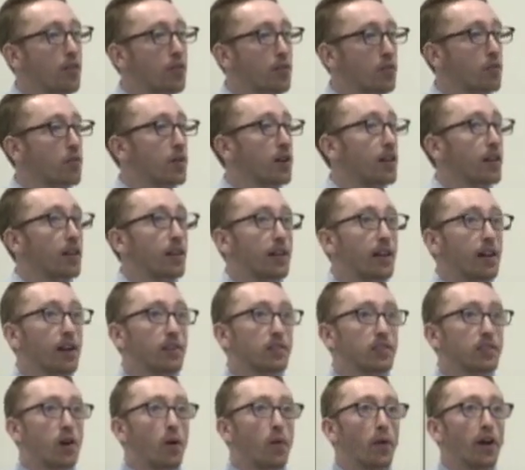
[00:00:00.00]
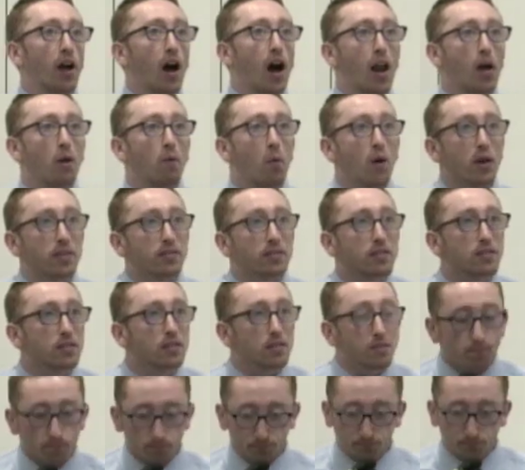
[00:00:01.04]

3 years going on at once.